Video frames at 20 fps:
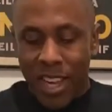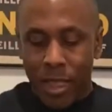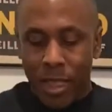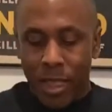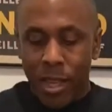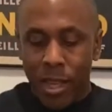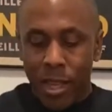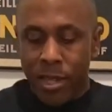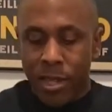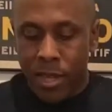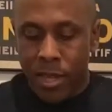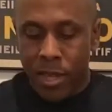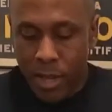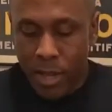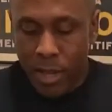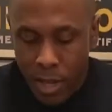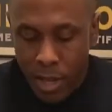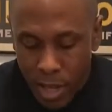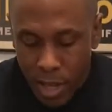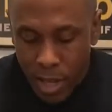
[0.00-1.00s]
take this,
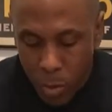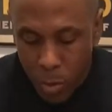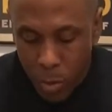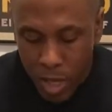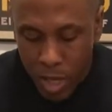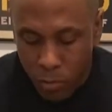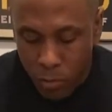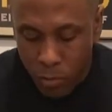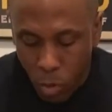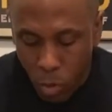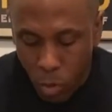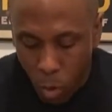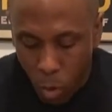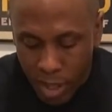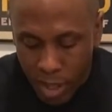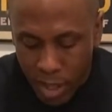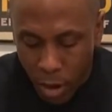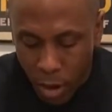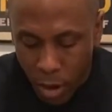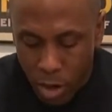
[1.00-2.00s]
and then we can
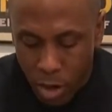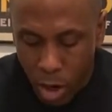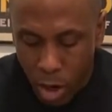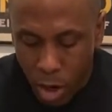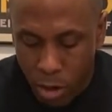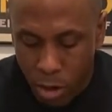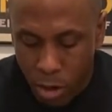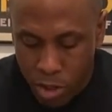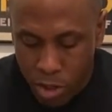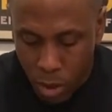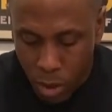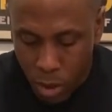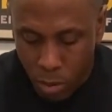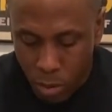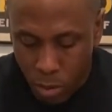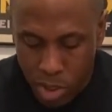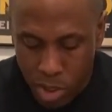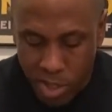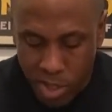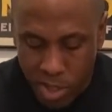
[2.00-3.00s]
roll out our dough,
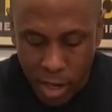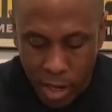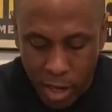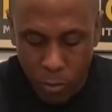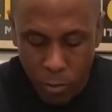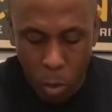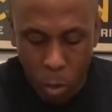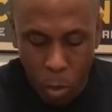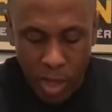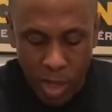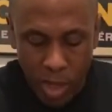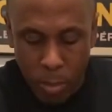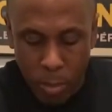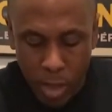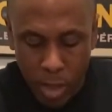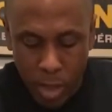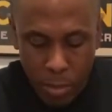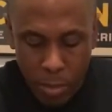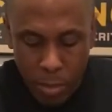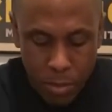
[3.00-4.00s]
just like a rolling
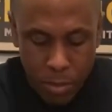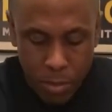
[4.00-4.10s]
pin.